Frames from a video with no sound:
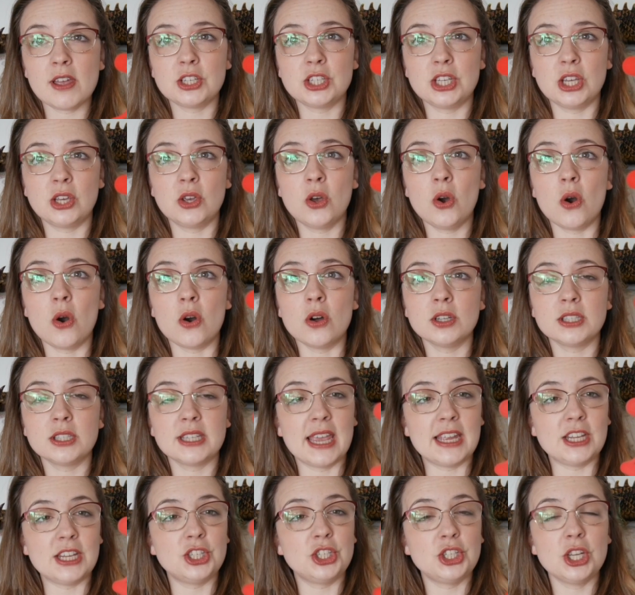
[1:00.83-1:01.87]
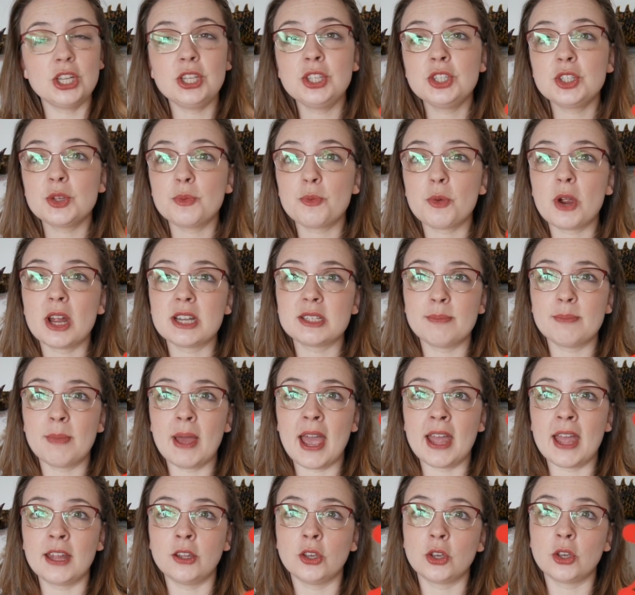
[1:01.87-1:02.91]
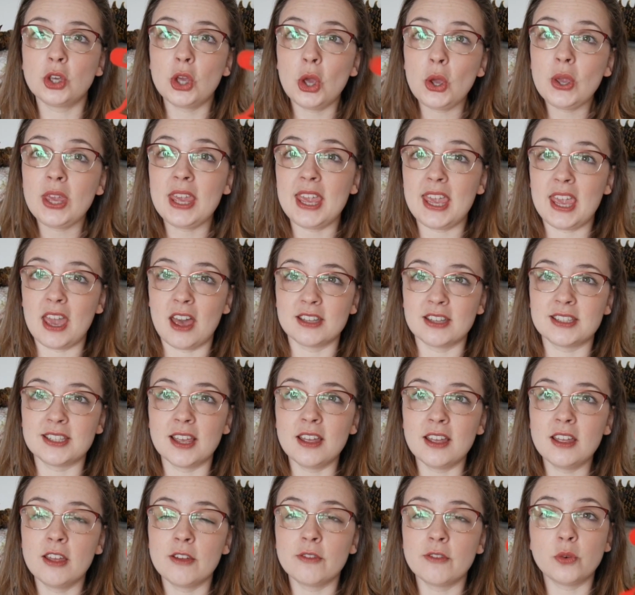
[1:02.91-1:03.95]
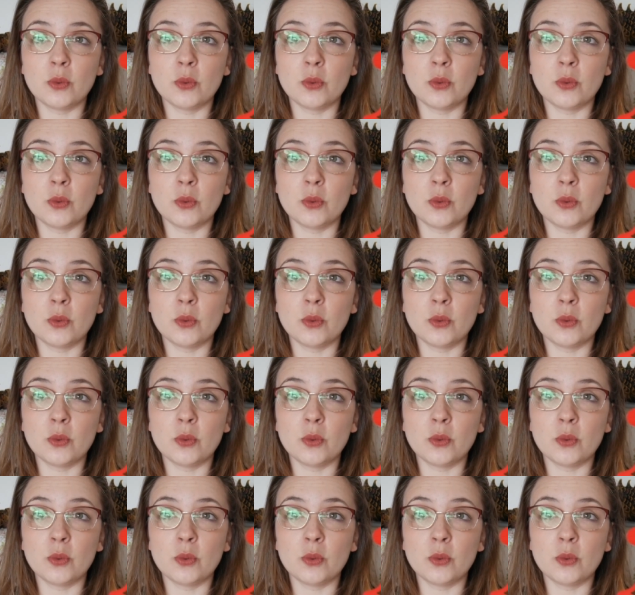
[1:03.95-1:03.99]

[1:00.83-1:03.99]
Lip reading: actually got a Gingerbread Man cookie cutter